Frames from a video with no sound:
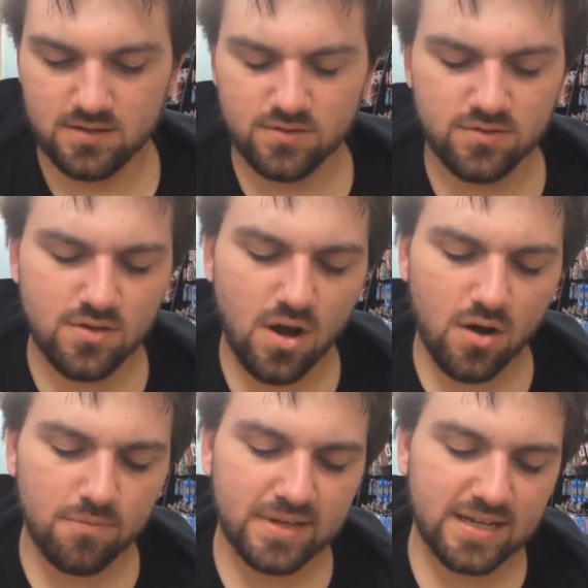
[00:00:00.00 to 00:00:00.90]

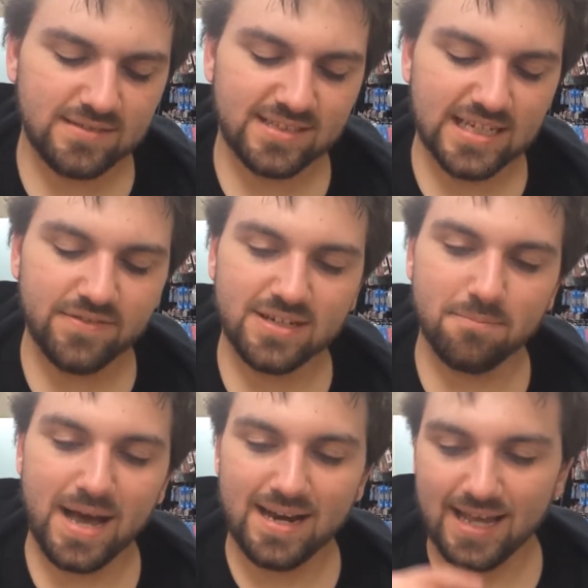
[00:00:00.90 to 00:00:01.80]
No, because even in
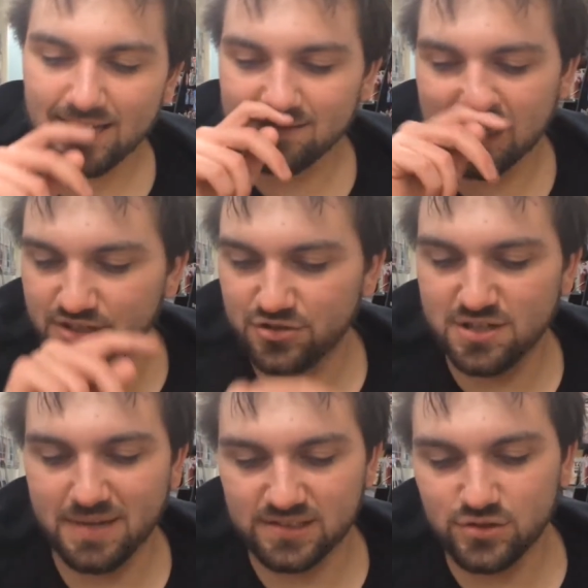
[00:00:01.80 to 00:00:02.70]
bad hands, I can
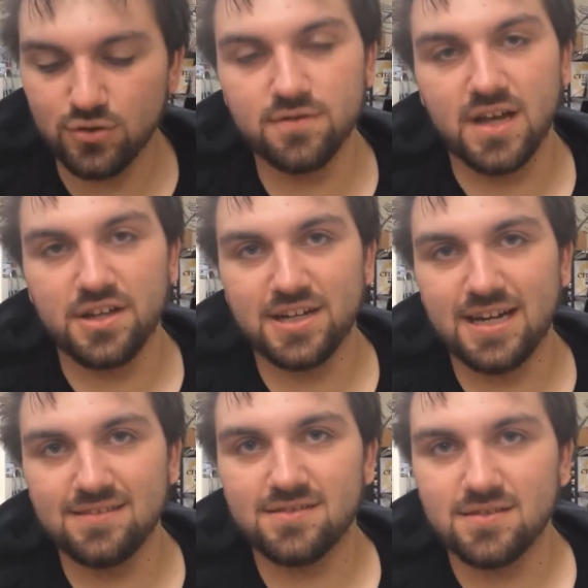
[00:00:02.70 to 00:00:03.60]
usually make 2 of the other
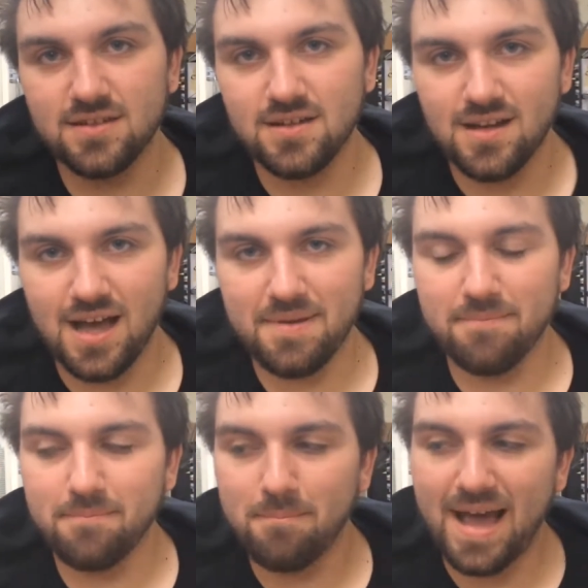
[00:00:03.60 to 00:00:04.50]
guys. I
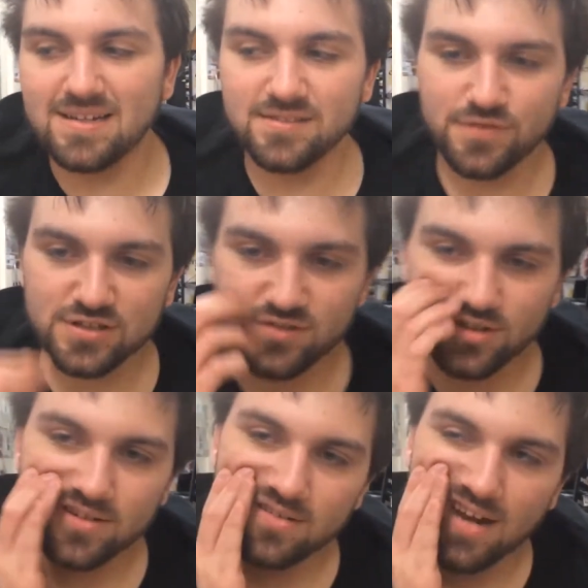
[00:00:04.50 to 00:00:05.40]
mean, Magnus first
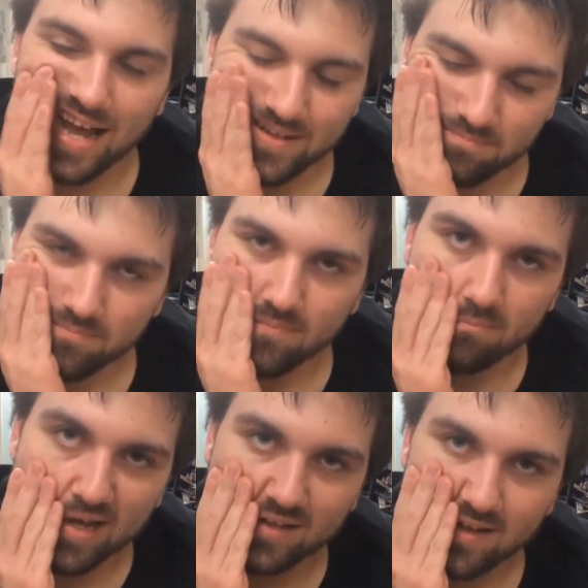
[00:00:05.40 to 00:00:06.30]
turn, I
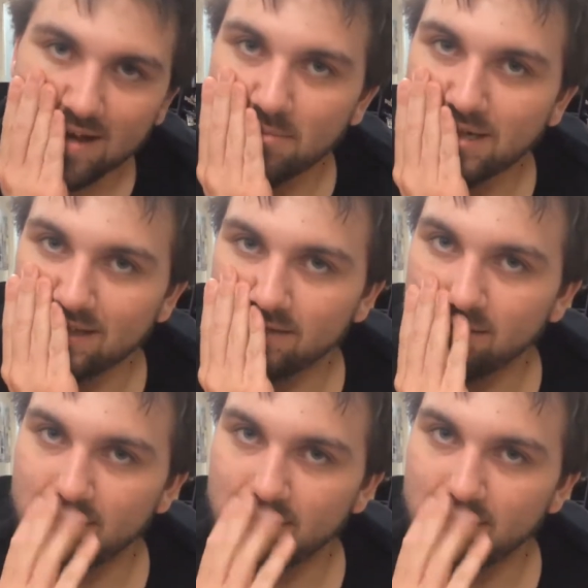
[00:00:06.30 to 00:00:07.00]
make a lot, but